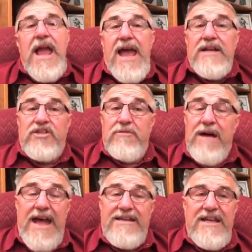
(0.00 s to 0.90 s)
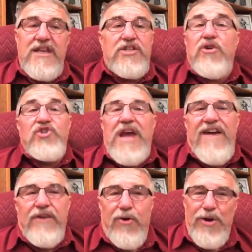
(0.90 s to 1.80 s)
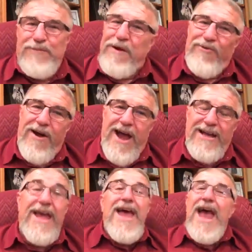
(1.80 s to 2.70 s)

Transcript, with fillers: and some ideas because you haven't always been right.